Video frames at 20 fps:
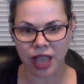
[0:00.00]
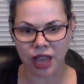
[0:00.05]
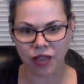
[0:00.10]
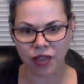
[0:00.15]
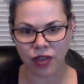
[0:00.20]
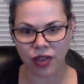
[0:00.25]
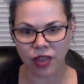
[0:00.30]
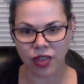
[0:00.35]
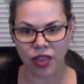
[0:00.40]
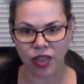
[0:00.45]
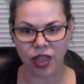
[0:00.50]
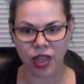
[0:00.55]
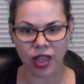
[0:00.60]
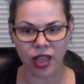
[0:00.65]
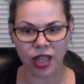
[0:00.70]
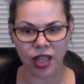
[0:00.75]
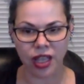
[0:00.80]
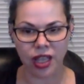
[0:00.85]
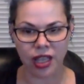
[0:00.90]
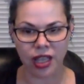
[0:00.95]

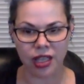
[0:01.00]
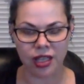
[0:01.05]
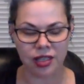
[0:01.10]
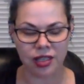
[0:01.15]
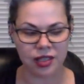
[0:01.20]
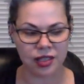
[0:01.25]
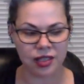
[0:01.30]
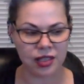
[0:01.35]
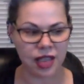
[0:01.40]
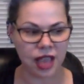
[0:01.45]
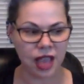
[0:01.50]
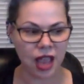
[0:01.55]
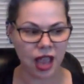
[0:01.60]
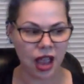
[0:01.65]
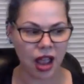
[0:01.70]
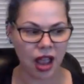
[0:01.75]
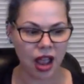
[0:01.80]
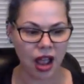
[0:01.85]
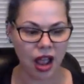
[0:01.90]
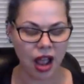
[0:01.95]
Everything is
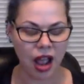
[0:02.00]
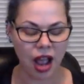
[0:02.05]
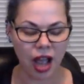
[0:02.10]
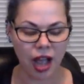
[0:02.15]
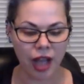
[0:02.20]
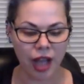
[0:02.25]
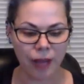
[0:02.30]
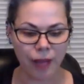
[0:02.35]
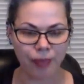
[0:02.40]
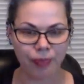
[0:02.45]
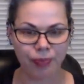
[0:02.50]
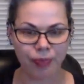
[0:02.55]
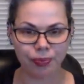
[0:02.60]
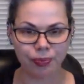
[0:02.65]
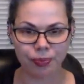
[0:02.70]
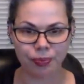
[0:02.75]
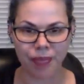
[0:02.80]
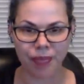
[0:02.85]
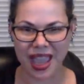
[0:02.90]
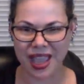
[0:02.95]
um,
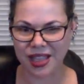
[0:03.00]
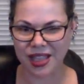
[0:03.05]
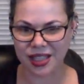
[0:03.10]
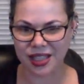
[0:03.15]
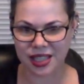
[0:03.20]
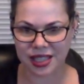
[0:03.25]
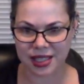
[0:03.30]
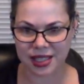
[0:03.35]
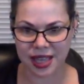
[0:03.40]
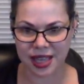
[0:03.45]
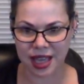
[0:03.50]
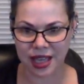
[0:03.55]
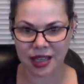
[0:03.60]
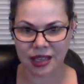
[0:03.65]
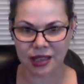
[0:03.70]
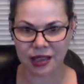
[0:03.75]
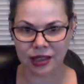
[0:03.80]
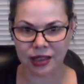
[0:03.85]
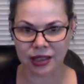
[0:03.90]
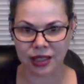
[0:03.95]

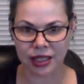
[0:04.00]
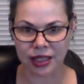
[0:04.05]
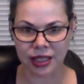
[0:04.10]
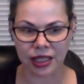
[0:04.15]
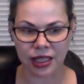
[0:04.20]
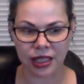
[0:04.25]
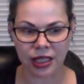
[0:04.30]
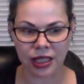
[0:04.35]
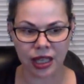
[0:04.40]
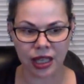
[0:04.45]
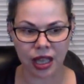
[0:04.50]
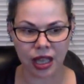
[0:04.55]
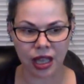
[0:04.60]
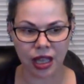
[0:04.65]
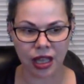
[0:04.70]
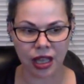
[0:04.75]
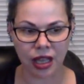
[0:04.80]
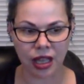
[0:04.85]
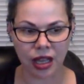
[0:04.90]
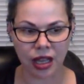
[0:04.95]
painstakingly,
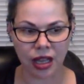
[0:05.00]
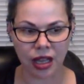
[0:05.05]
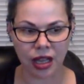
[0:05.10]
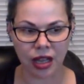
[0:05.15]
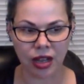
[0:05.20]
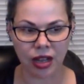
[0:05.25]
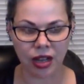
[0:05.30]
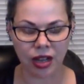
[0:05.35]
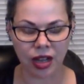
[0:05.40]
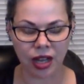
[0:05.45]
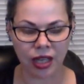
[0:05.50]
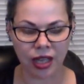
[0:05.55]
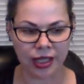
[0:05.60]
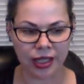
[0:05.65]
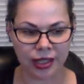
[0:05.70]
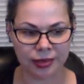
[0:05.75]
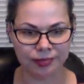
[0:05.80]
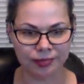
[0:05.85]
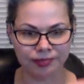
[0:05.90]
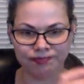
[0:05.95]

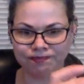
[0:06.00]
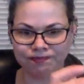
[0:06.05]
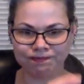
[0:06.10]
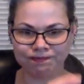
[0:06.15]
uh,